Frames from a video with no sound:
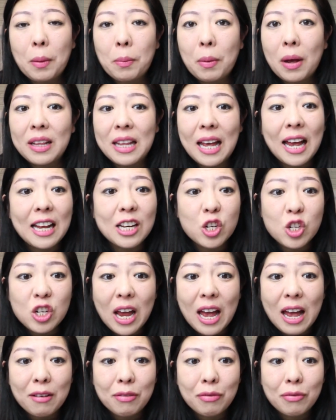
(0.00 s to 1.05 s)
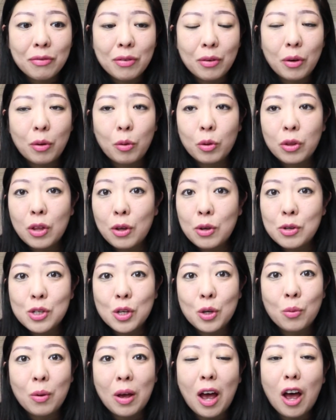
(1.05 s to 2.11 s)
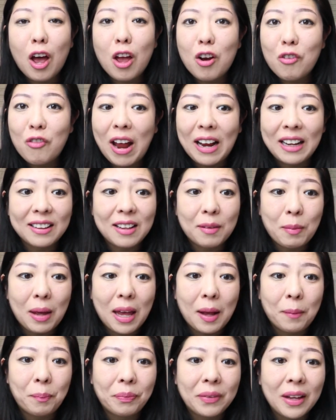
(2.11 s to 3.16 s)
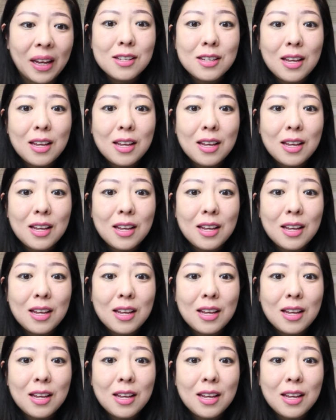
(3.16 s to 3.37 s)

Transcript: by the head chef or those who were higher ranked than him,